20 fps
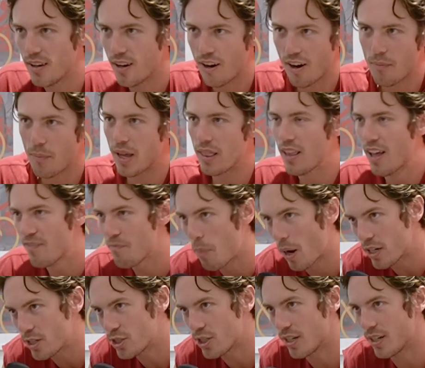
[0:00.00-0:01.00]
on my left
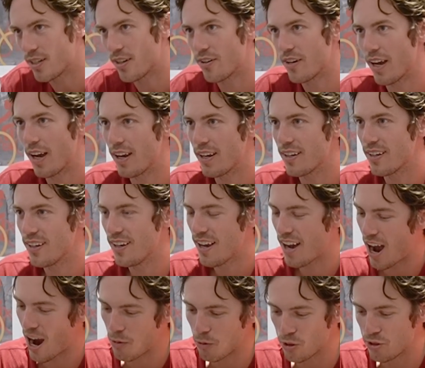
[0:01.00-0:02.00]
butt cheek. Okay.
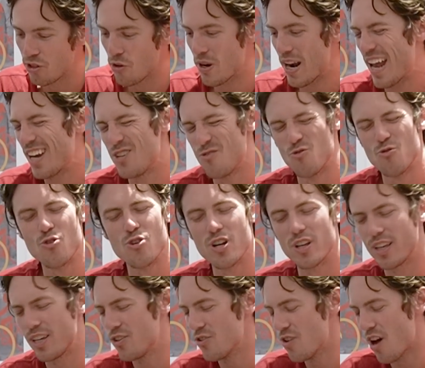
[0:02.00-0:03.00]
I will do it. And I
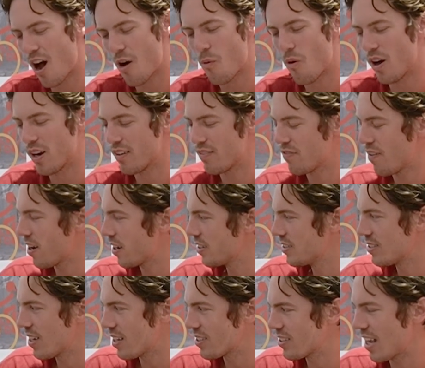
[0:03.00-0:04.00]
really do not want to
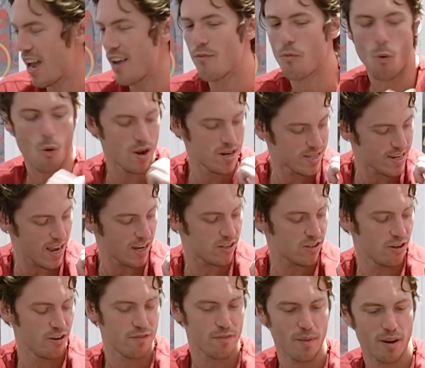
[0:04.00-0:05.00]
fucking test. I have one
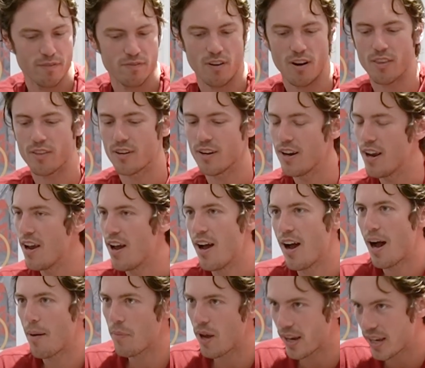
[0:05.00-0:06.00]
tattoo for my father
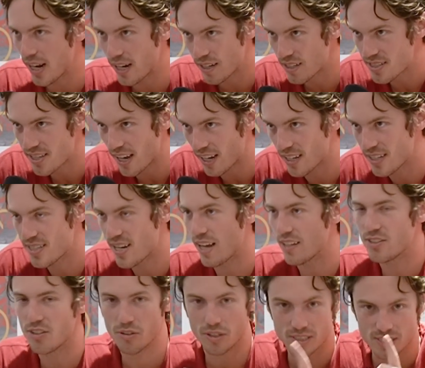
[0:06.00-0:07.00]
I'm not getting a second
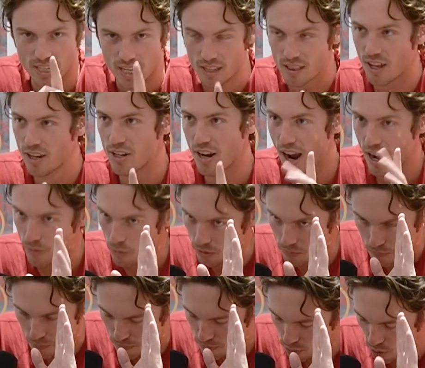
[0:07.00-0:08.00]
tattoo because Elon, I
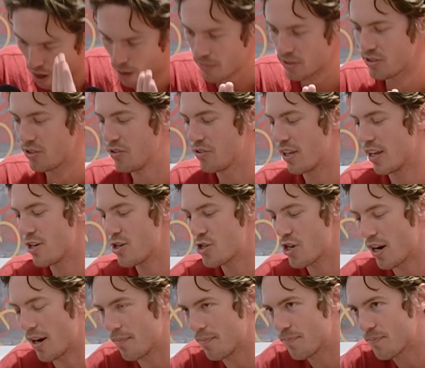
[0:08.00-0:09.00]
will promise you'll get in
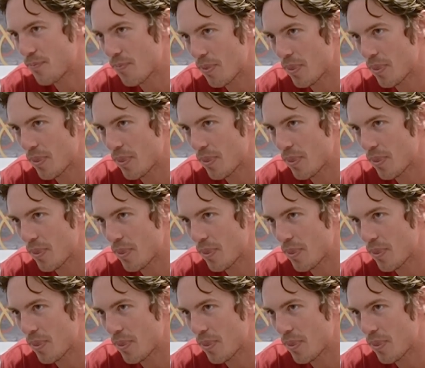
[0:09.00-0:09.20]
shape.